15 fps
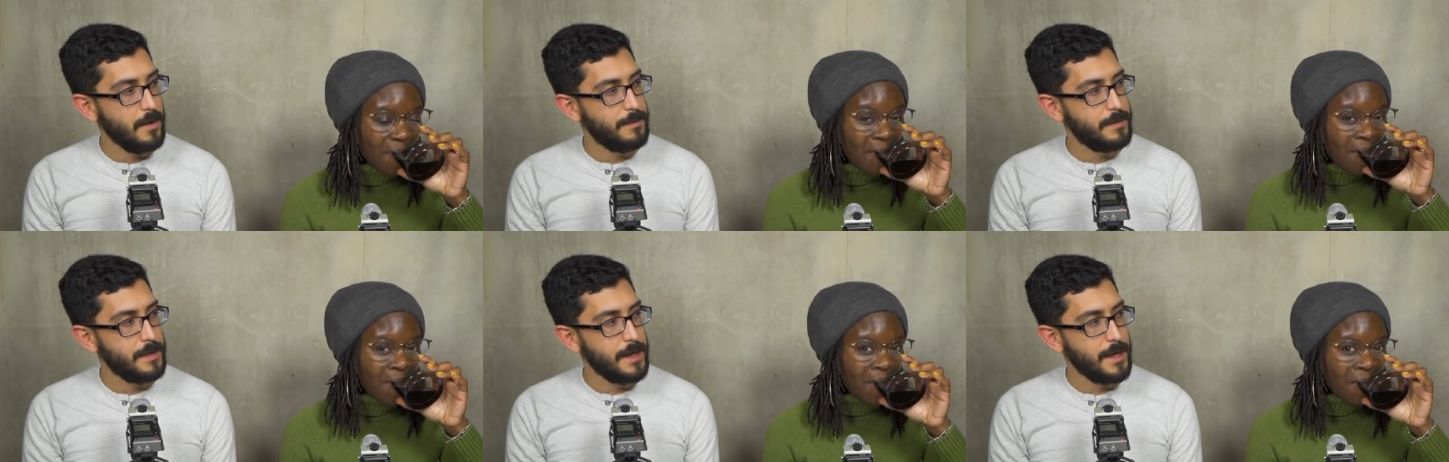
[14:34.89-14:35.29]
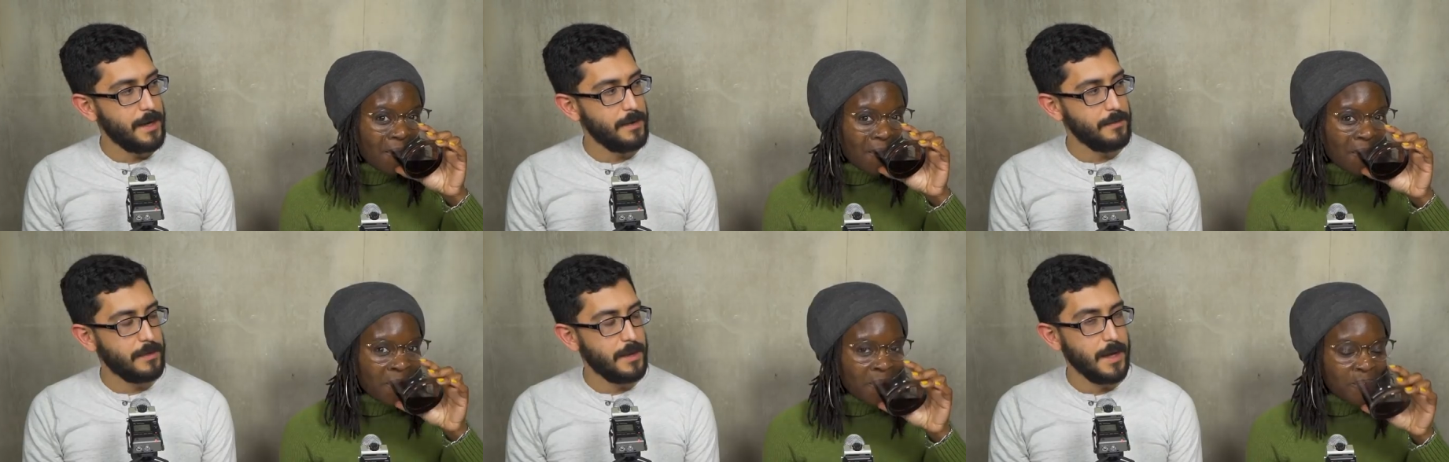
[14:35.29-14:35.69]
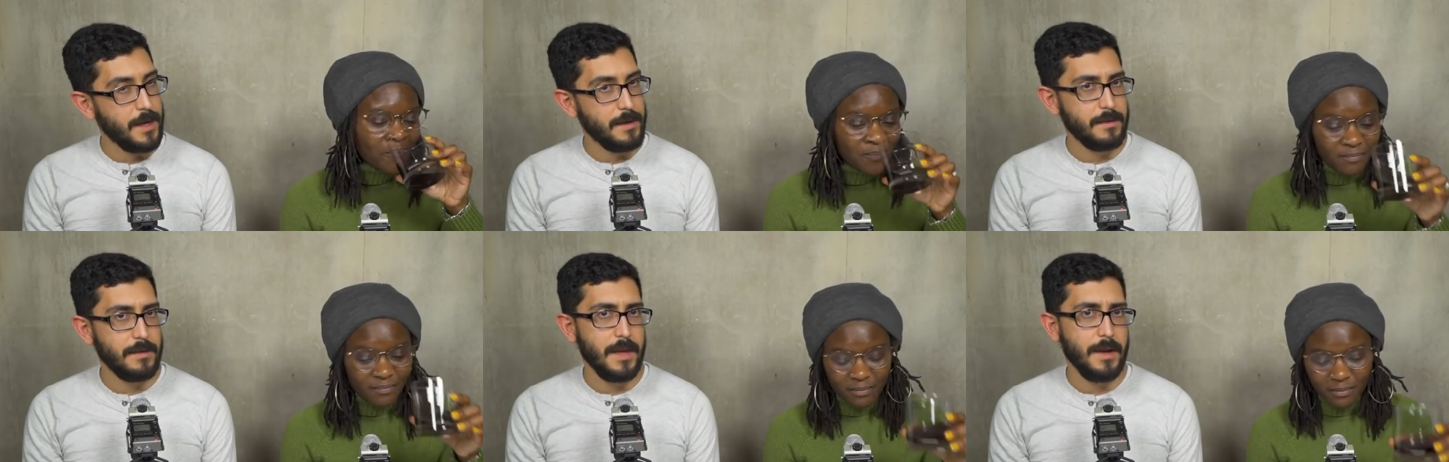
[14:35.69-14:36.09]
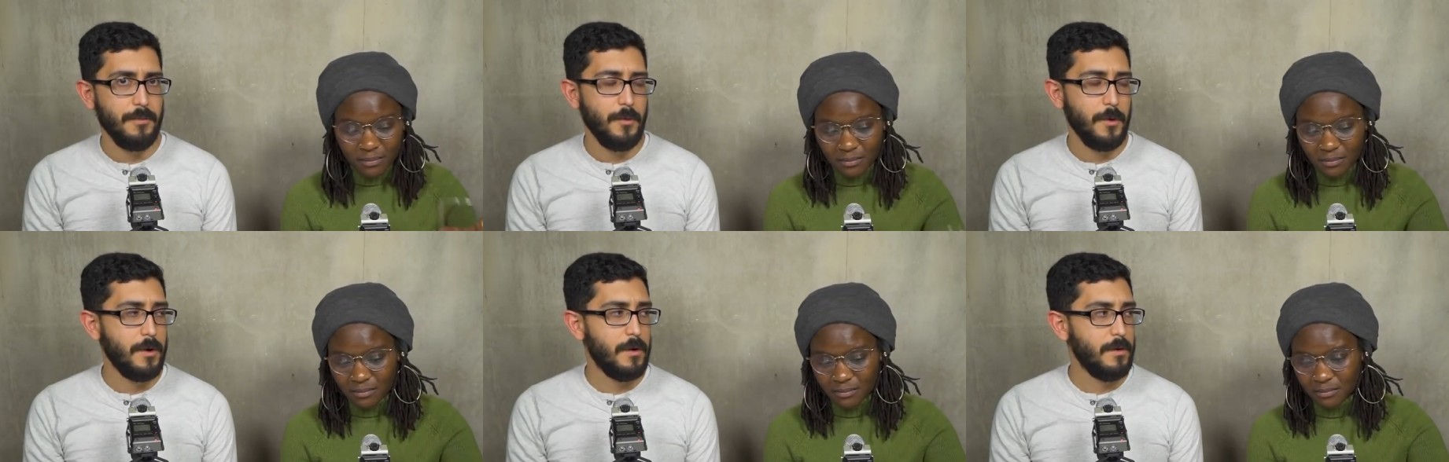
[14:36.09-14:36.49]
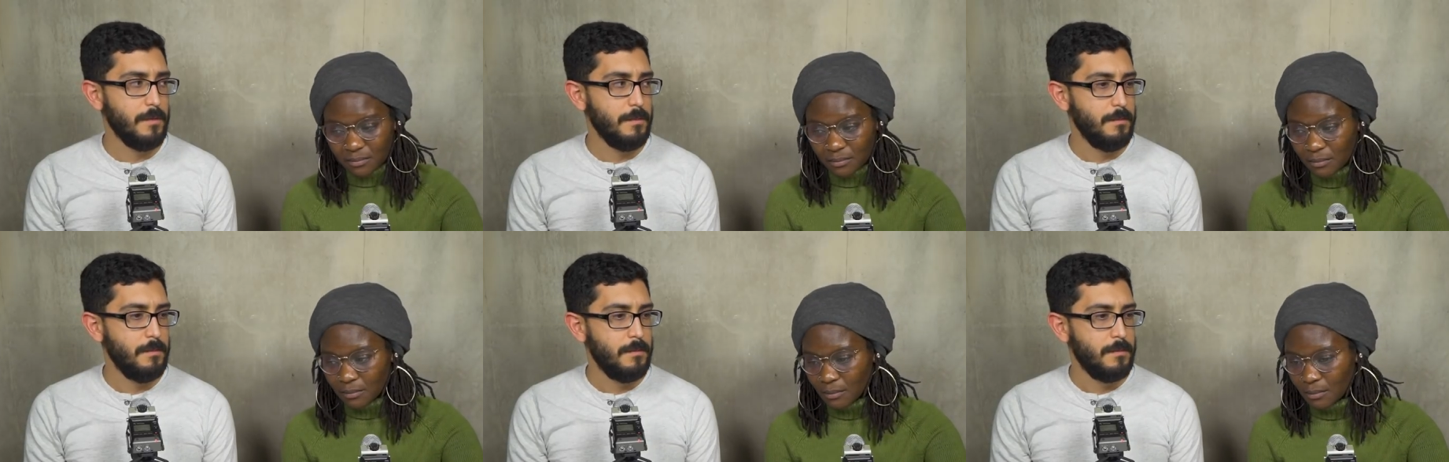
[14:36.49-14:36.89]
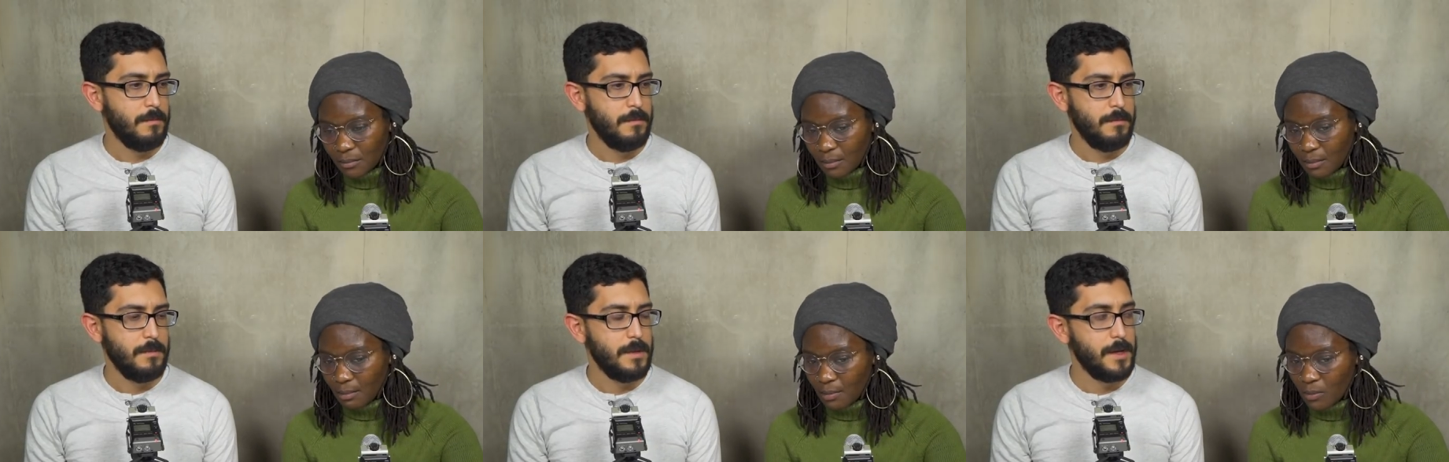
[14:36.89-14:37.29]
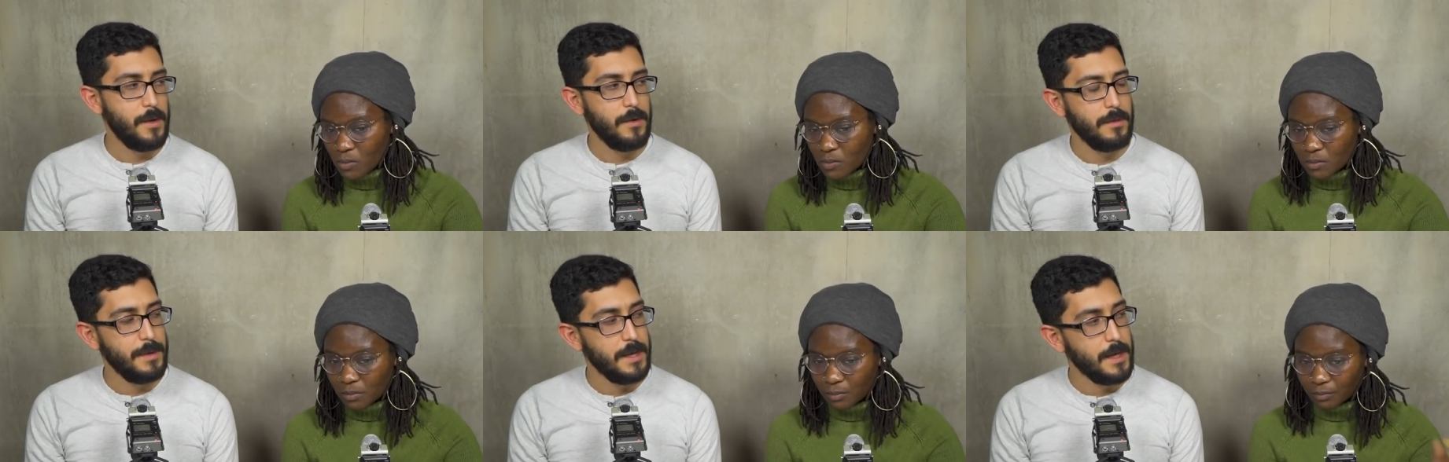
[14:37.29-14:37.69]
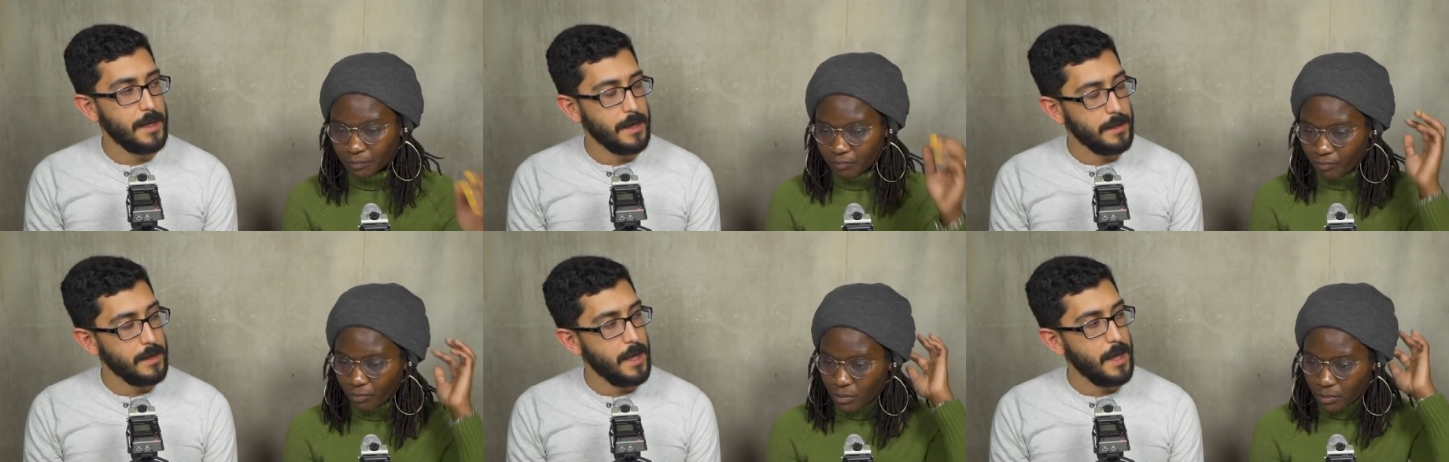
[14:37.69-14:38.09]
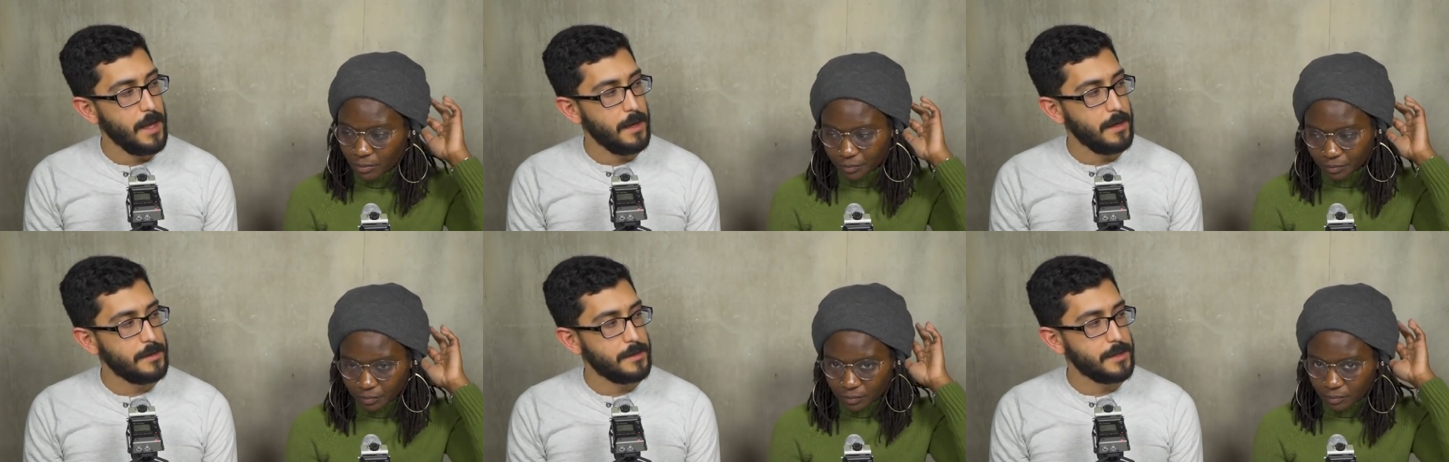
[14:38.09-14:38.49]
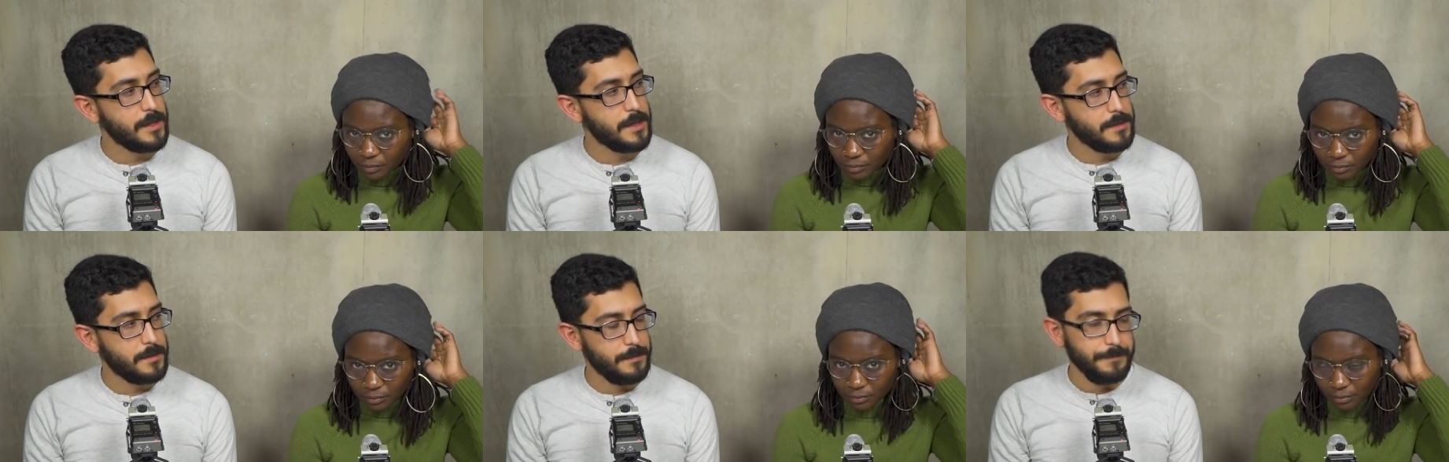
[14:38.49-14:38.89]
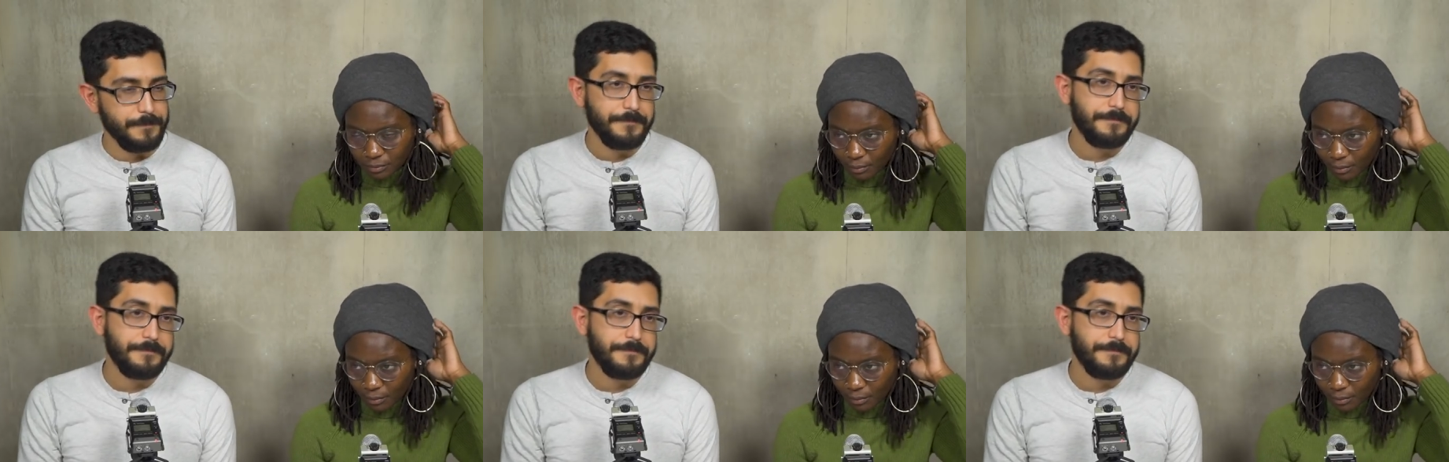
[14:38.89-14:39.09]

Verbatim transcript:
Speaker 1: but and I don't think that we're near the beginning of the end. It's just,